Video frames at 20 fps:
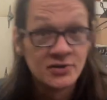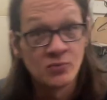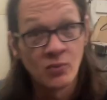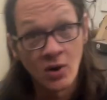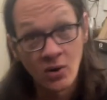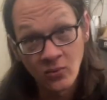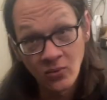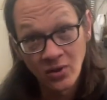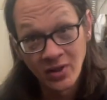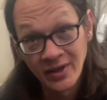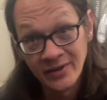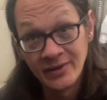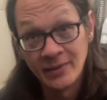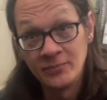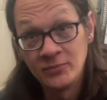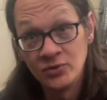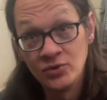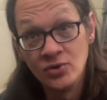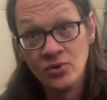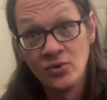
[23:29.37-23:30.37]
What we'll end
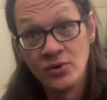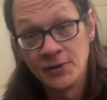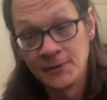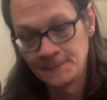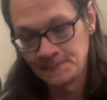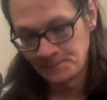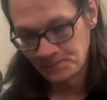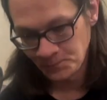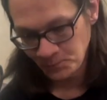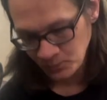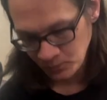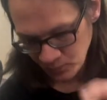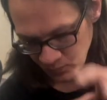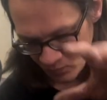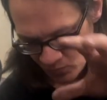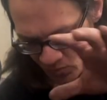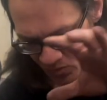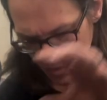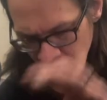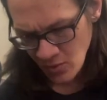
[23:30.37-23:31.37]
up doing,
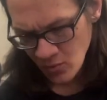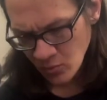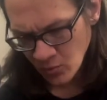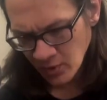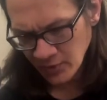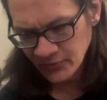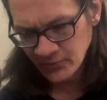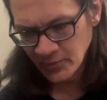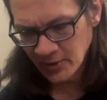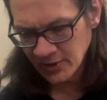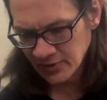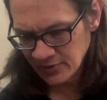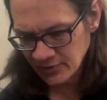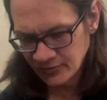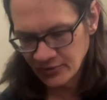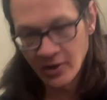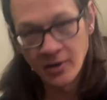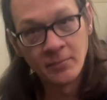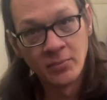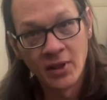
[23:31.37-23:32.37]
once we get this
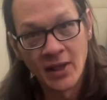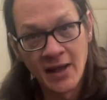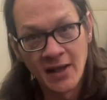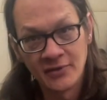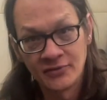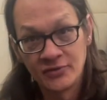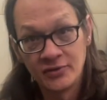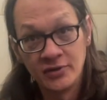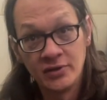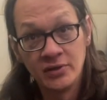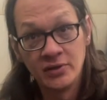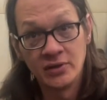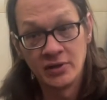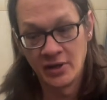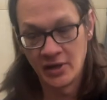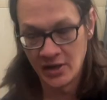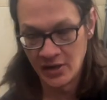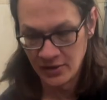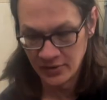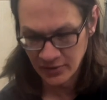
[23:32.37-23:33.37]
all blasted
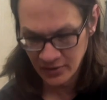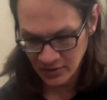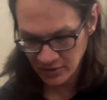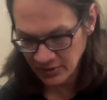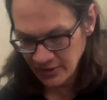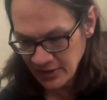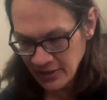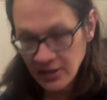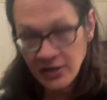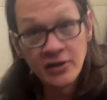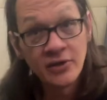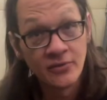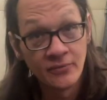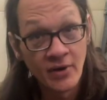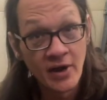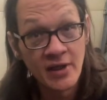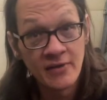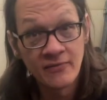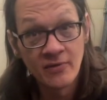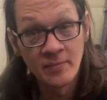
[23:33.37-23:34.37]
and cleaned and
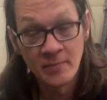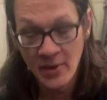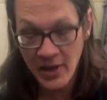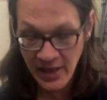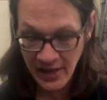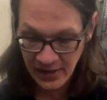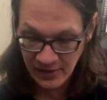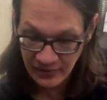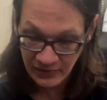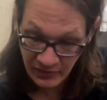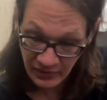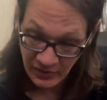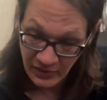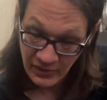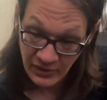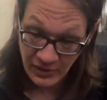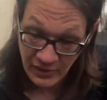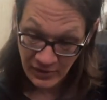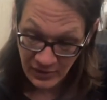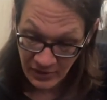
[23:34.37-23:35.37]
ready for paint,
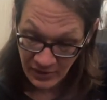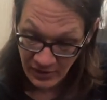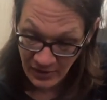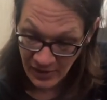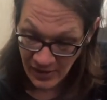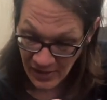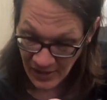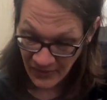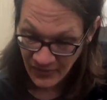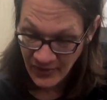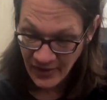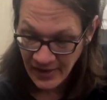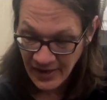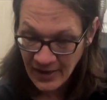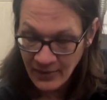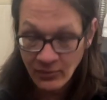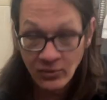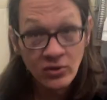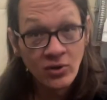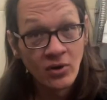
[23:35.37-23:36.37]
then I
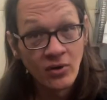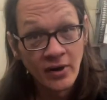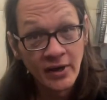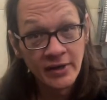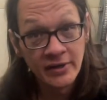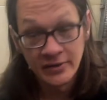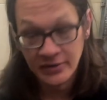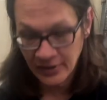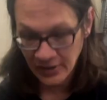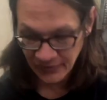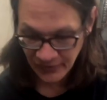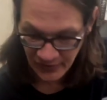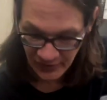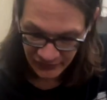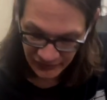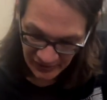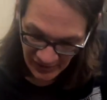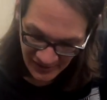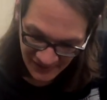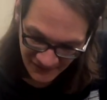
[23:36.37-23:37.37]
will go ahead and get this
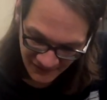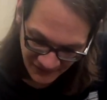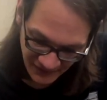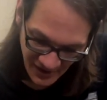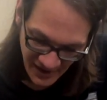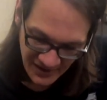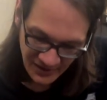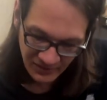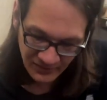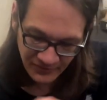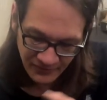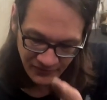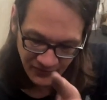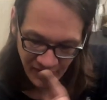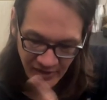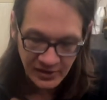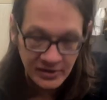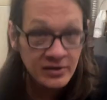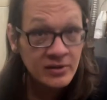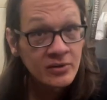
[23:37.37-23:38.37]
guy final
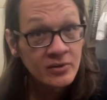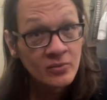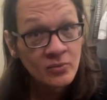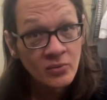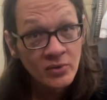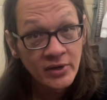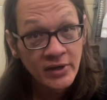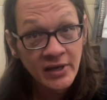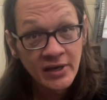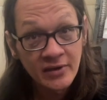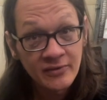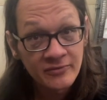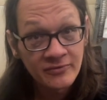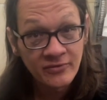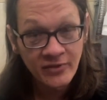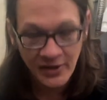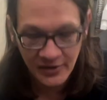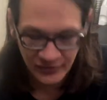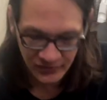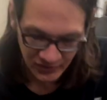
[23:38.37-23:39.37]
fit. We'll get it
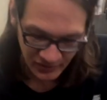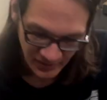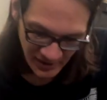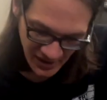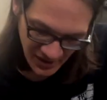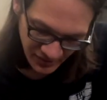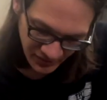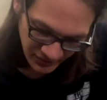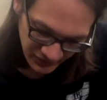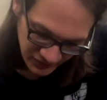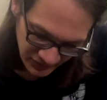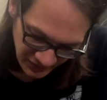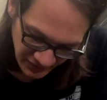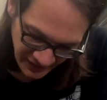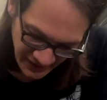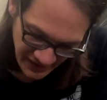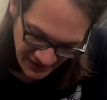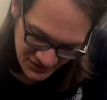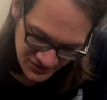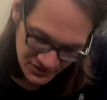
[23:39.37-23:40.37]
flexed around until it
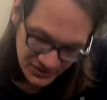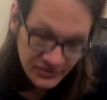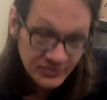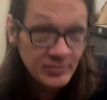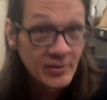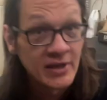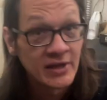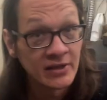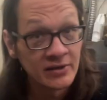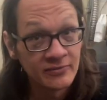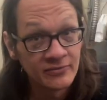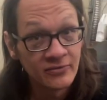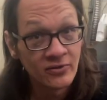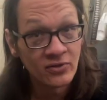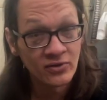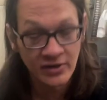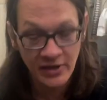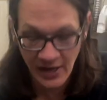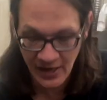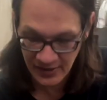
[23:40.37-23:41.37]
actually is making full
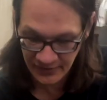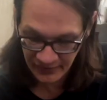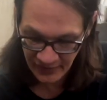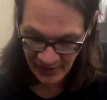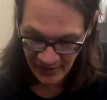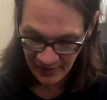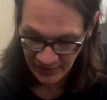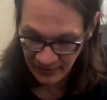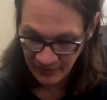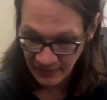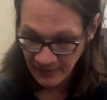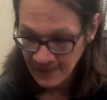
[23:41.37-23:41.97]
contact.